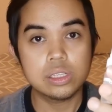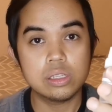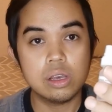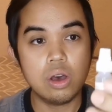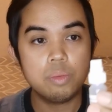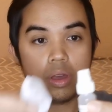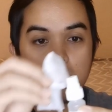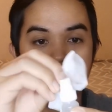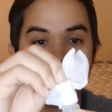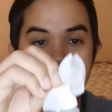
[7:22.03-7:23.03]
So I'm
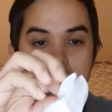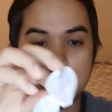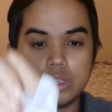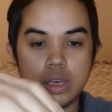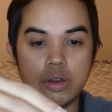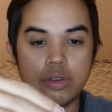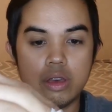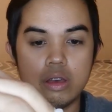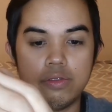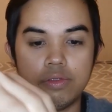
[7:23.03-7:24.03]
gonna wipe this
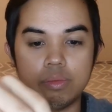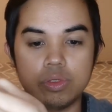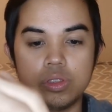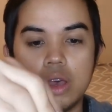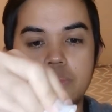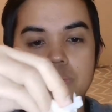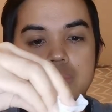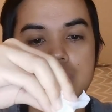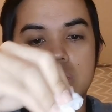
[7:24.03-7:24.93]
area from top.